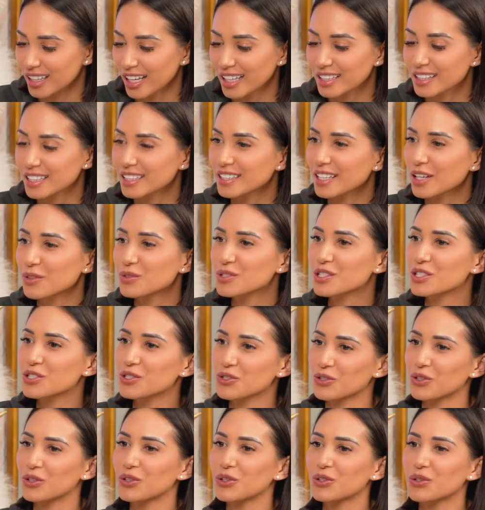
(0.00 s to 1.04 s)
I think that was a
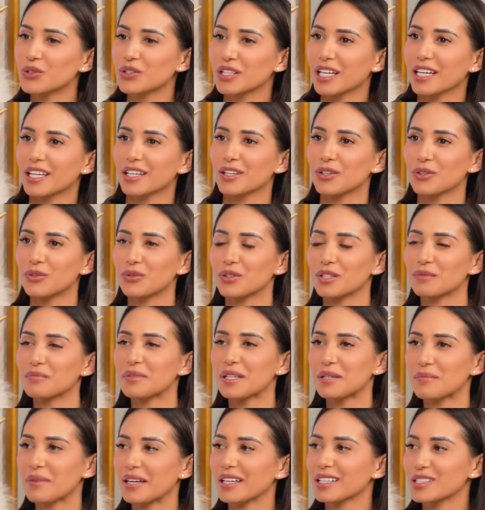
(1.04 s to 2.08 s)
struggle like with me
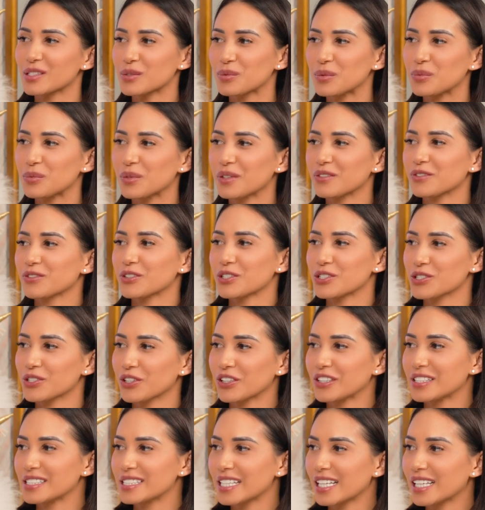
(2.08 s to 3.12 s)
and my husband when we first
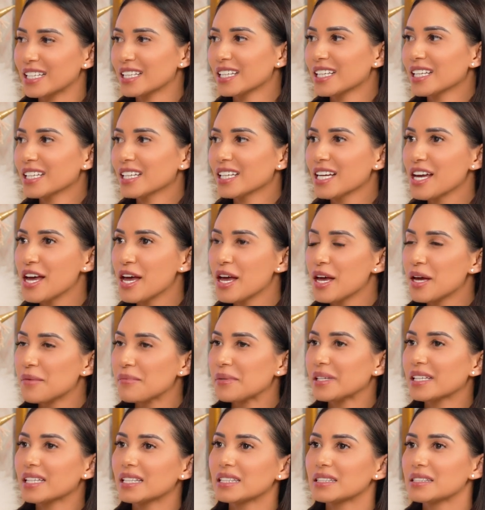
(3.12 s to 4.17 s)
started dating,
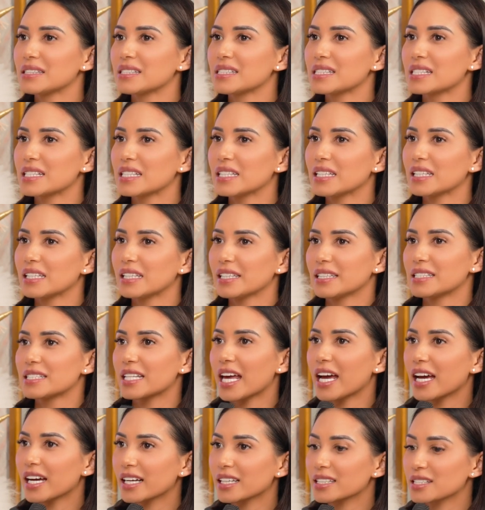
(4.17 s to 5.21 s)
because his
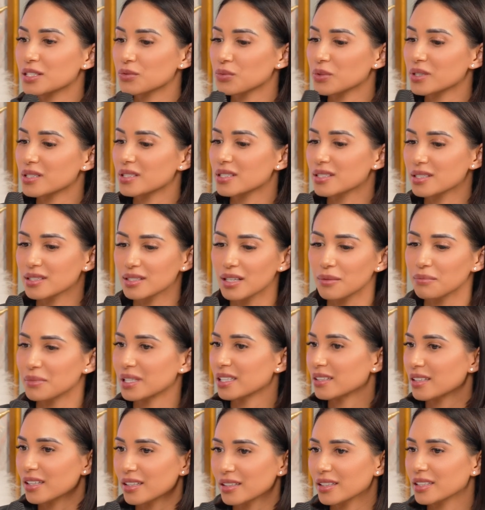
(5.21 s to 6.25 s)
ex was
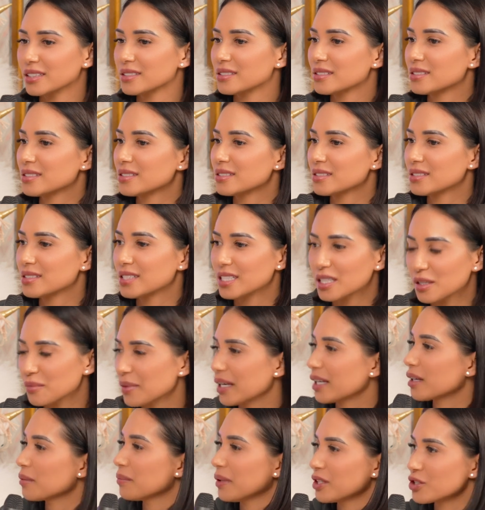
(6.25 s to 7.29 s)
somebody that like didn't
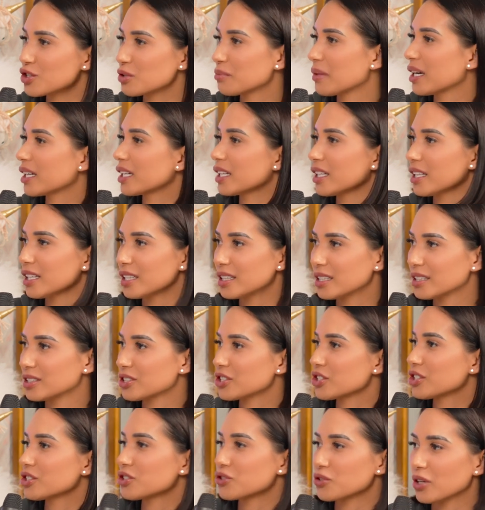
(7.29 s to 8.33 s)
make a bunch of money.
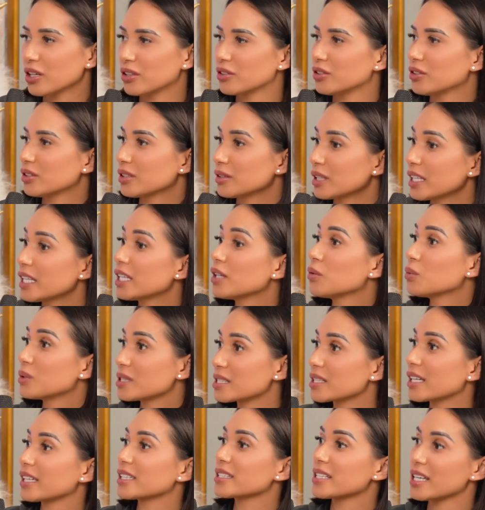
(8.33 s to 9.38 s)
She struggled. He
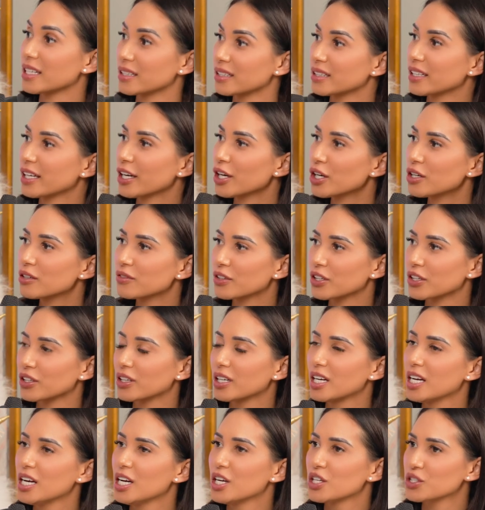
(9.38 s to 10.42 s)
was like taking care of her.
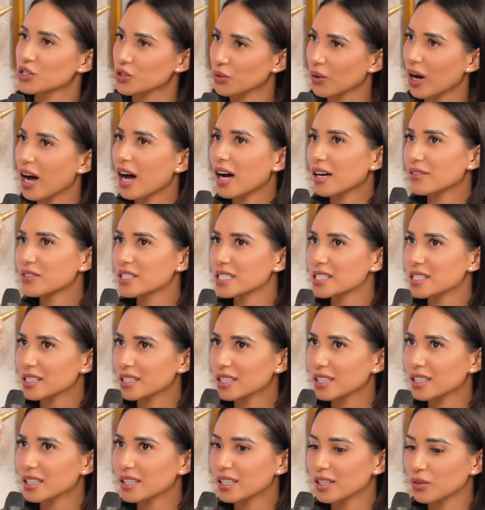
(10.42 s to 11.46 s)
So
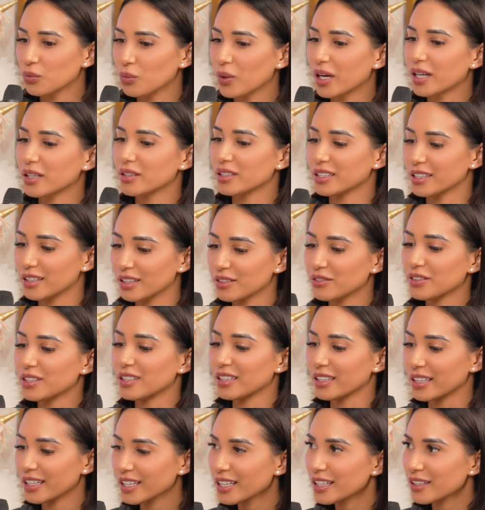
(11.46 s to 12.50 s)
obviously when given
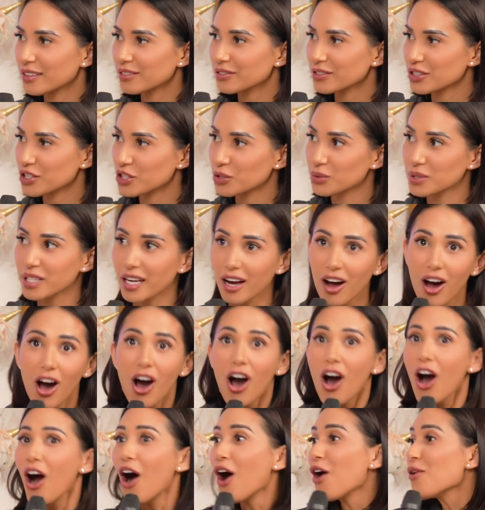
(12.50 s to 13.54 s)
a gift, she was like,
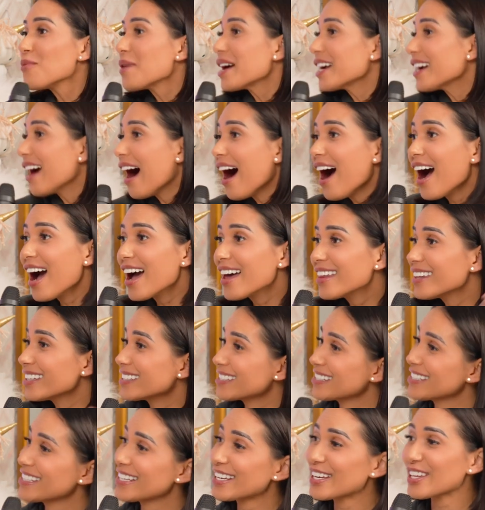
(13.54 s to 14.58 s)
oh my God, this
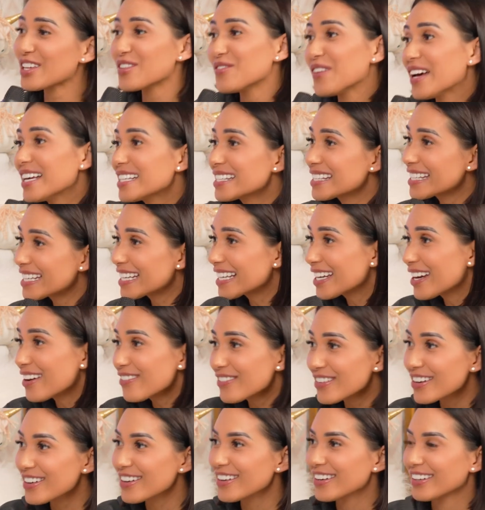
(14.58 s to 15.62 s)
is like the best thing
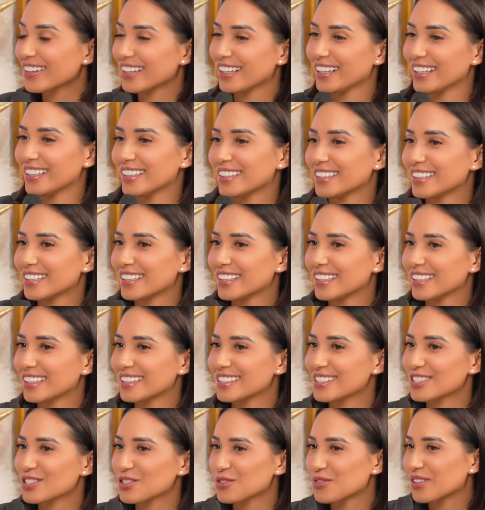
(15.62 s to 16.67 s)
ever. And
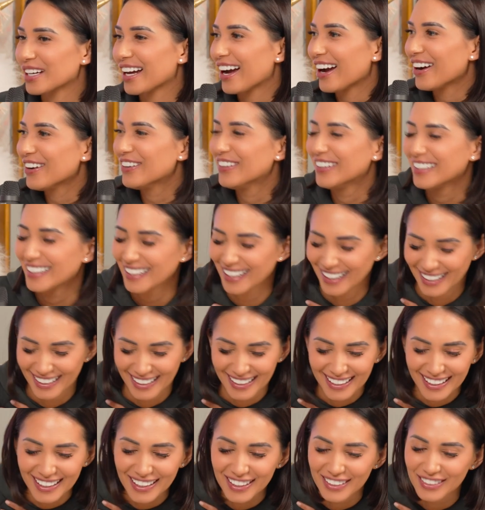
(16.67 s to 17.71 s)
so when I would get a
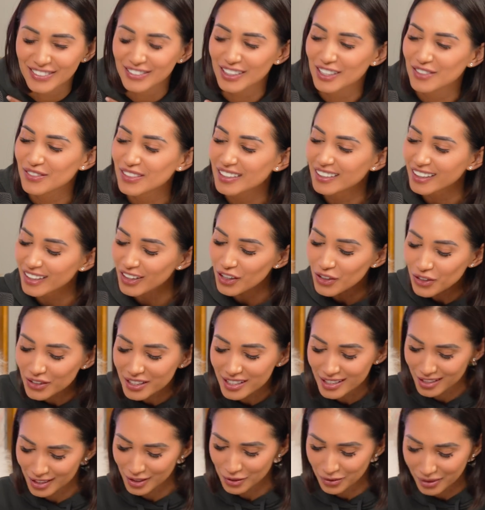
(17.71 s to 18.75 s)
gift, I'd be like, oh,
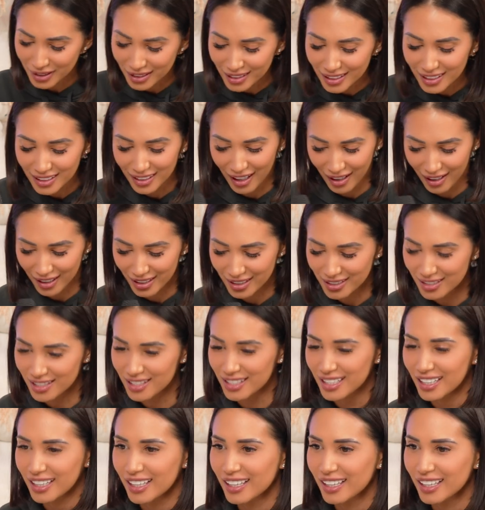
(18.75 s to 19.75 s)
this is really nice.